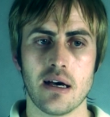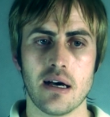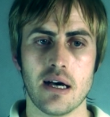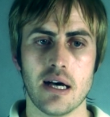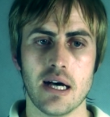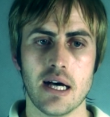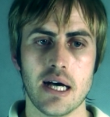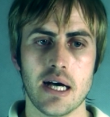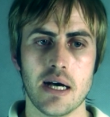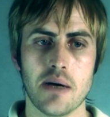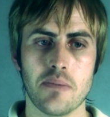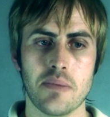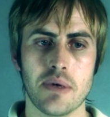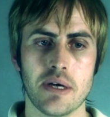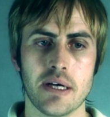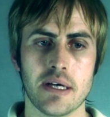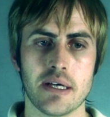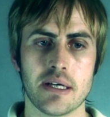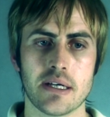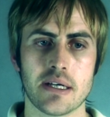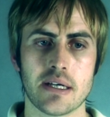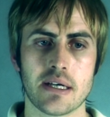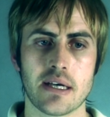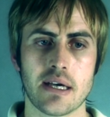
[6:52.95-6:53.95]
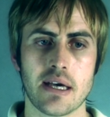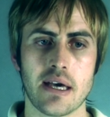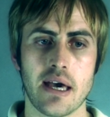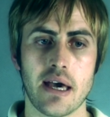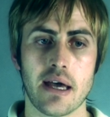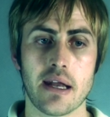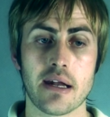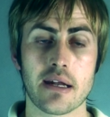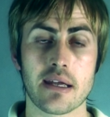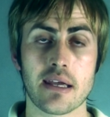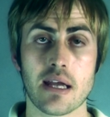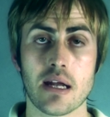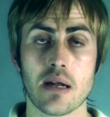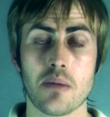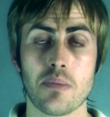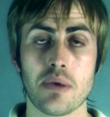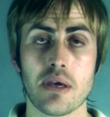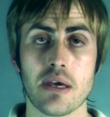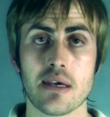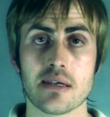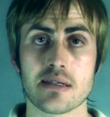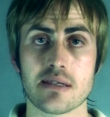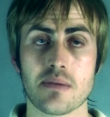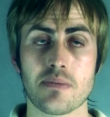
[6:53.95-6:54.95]
and it can
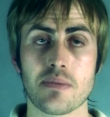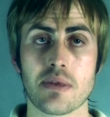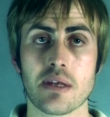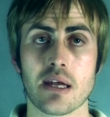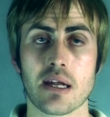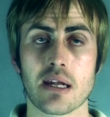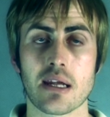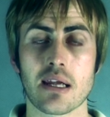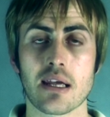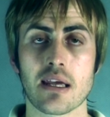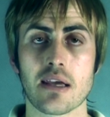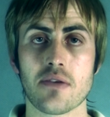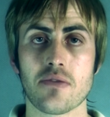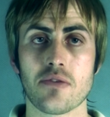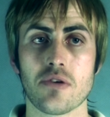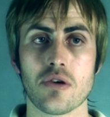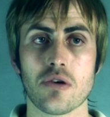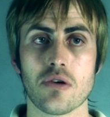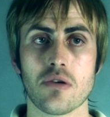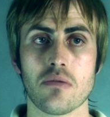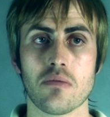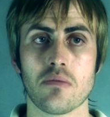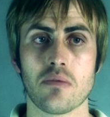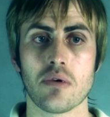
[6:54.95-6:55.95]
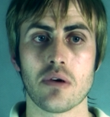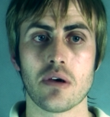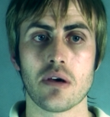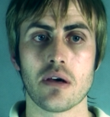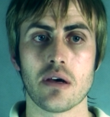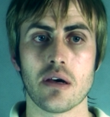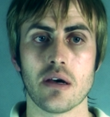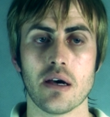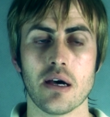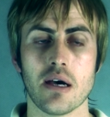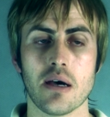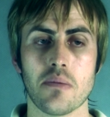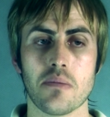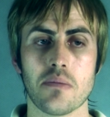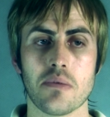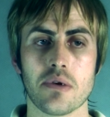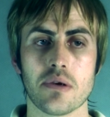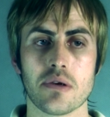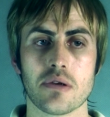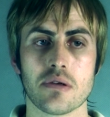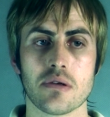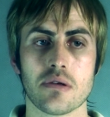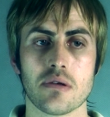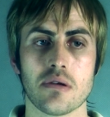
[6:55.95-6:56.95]
be something that can give you,
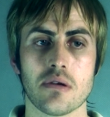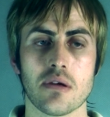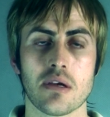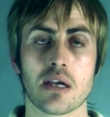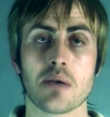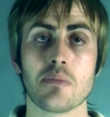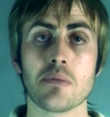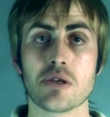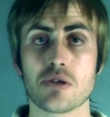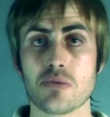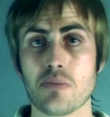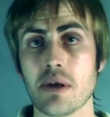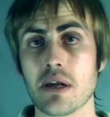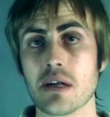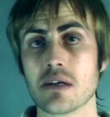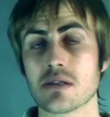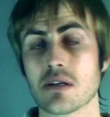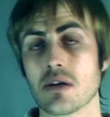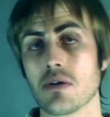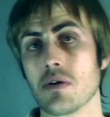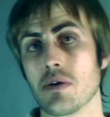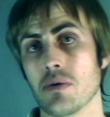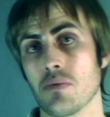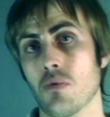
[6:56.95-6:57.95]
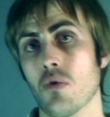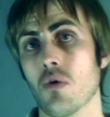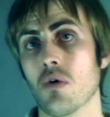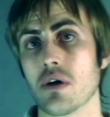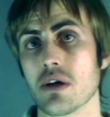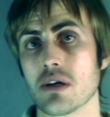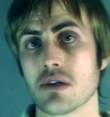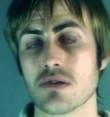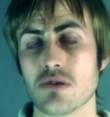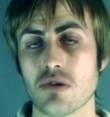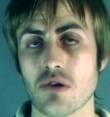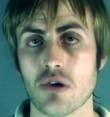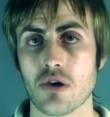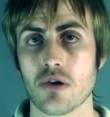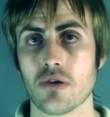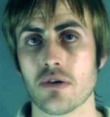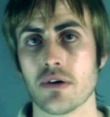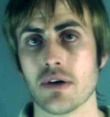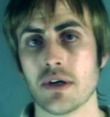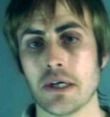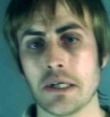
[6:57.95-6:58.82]
can be tremendously rewarding to you.